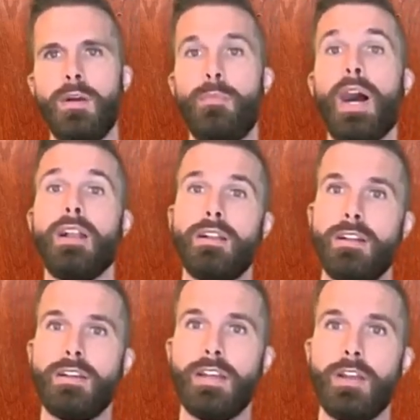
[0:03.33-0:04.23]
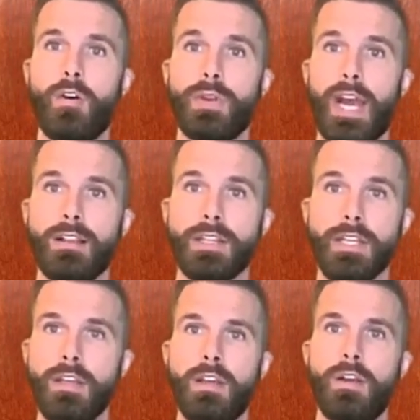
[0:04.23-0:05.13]
But in all
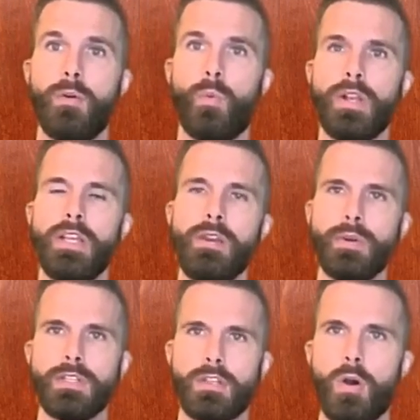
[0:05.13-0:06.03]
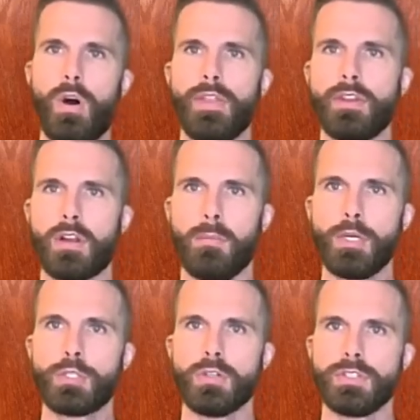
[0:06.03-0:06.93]
reality, when he would go on the
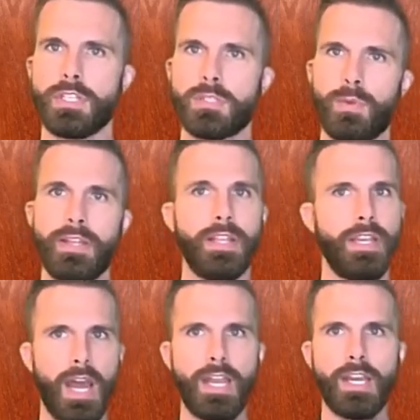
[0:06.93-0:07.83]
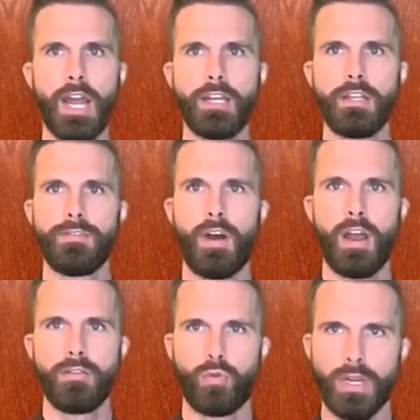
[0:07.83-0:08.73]
commercials and explain the
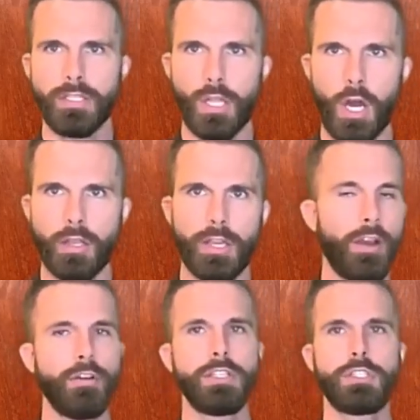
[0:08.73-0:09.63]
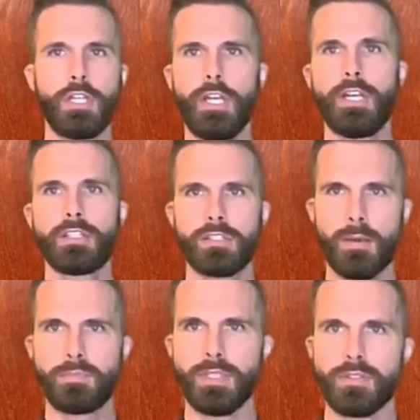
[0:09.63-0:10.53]
995 rate lock, guaranteed
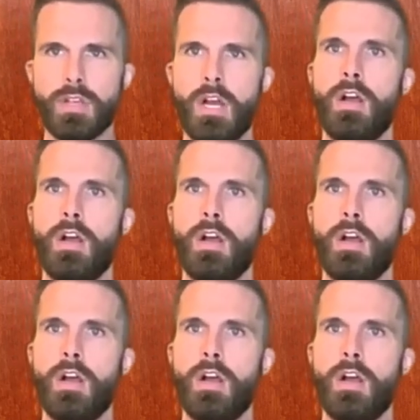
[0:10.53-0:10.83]
acceptance,